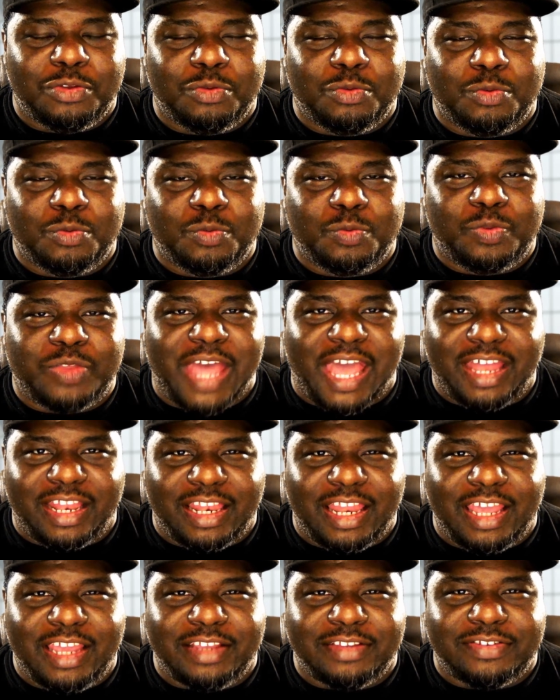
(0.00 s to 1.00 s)
you
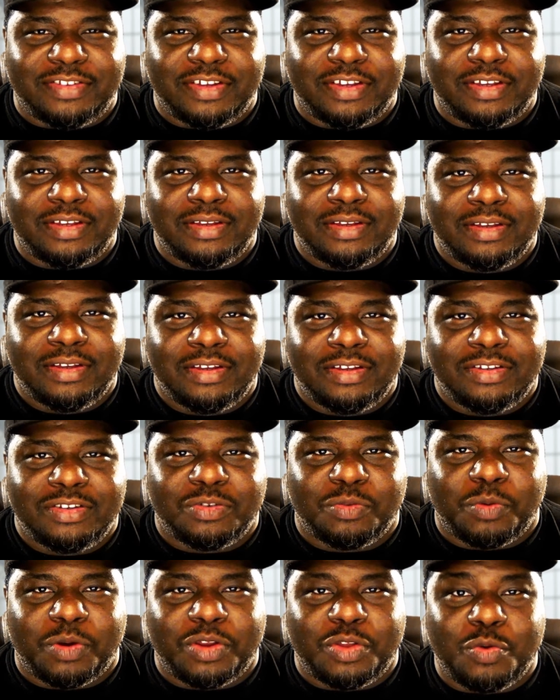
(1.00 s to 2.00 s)
that lazy
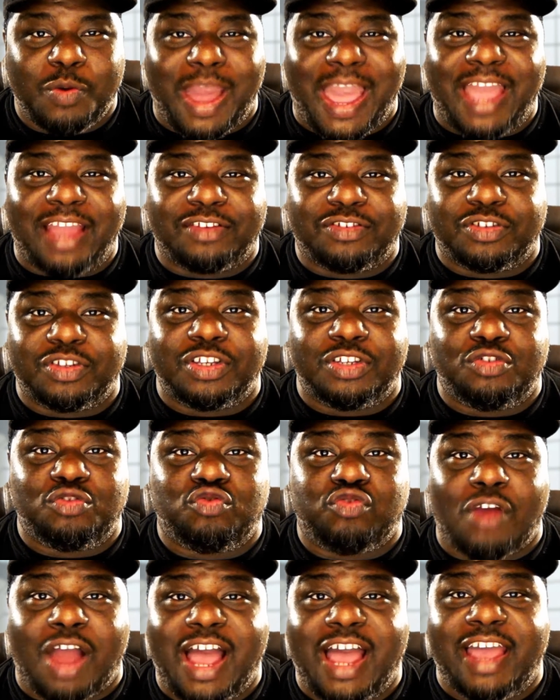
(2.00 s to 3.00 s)
to where you actually
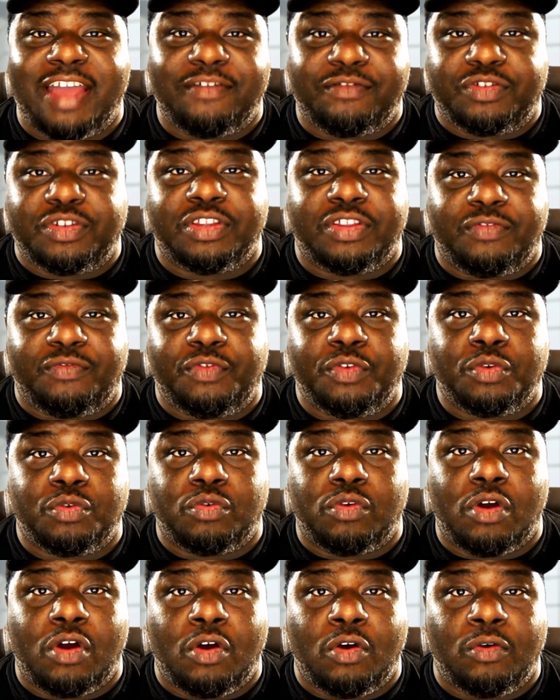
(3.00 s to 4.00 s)
drive to the
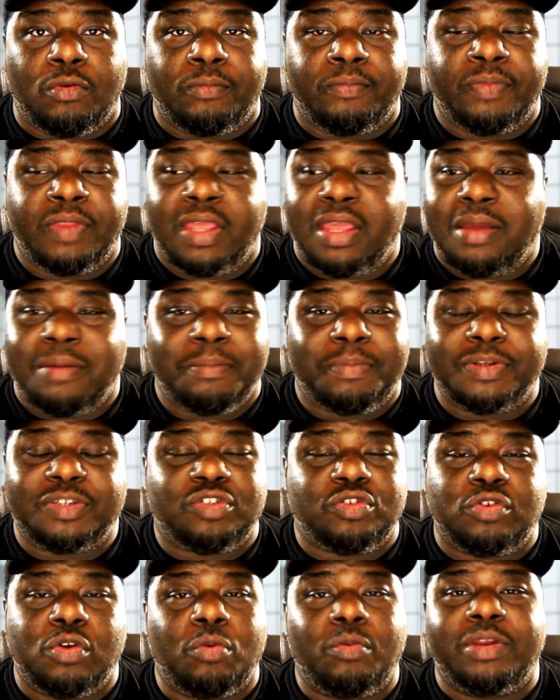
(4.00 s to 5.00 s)
funeral home,
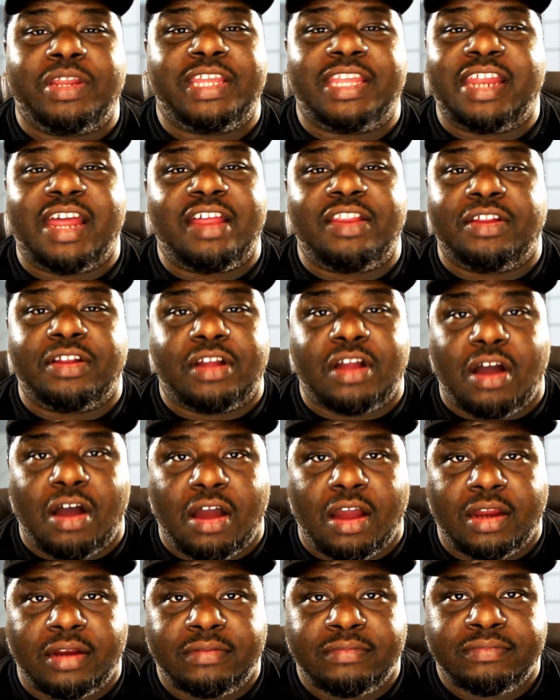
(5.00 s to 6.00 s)
but you don't want to get out of the
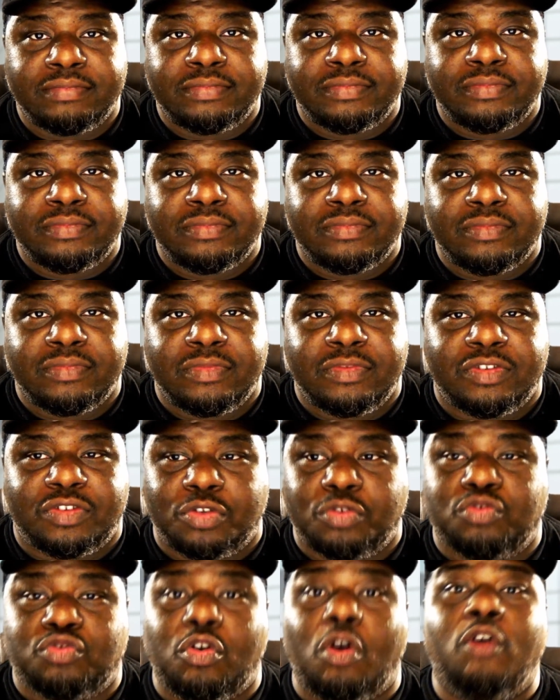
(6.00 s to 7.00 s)
car?
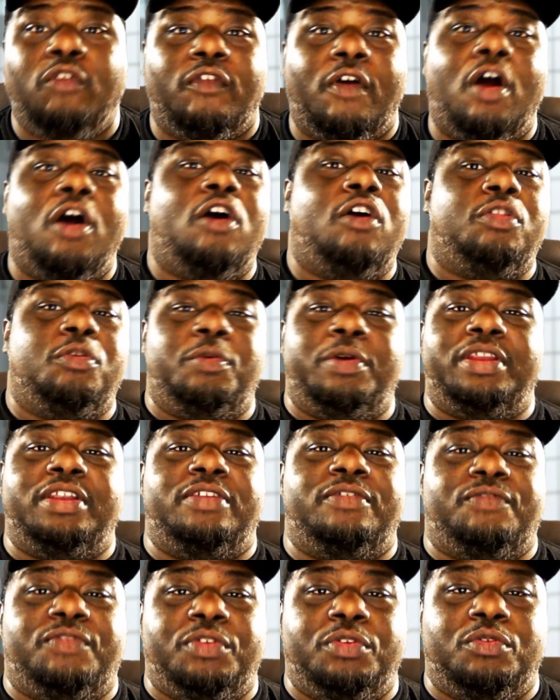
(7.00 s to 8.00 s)
So you drove all the way to
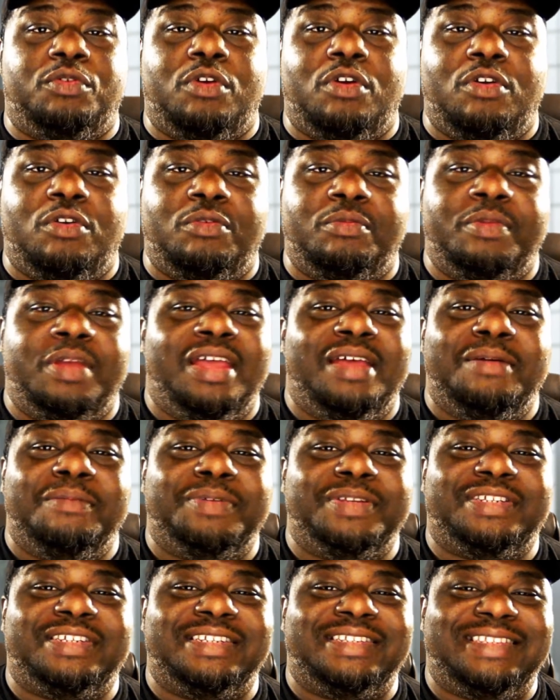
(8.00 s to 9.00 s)
the funeral home,
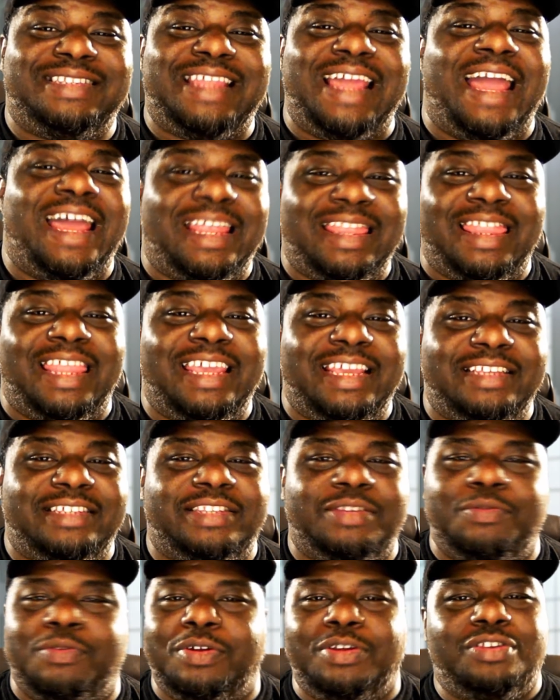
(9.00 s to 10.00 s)
but you're that
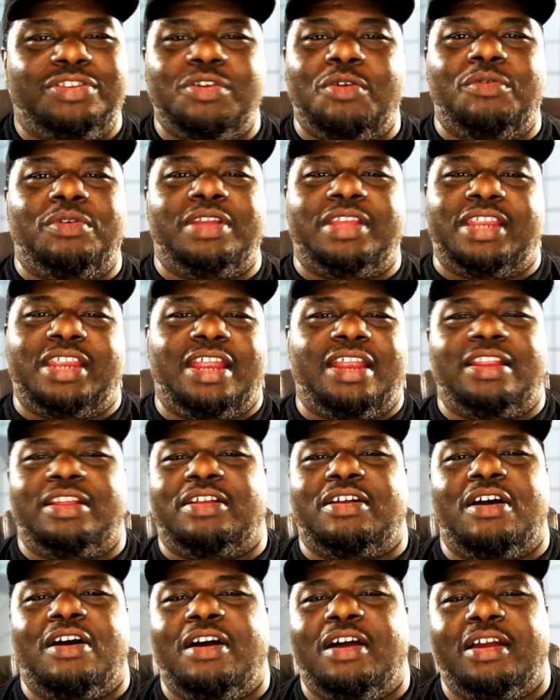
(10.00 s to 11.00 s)
lazy where you don't want to get out
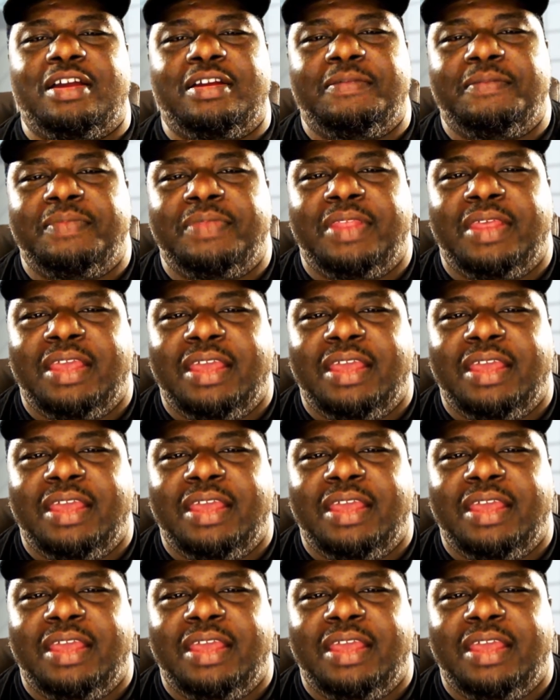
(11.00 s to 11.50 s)
of the car.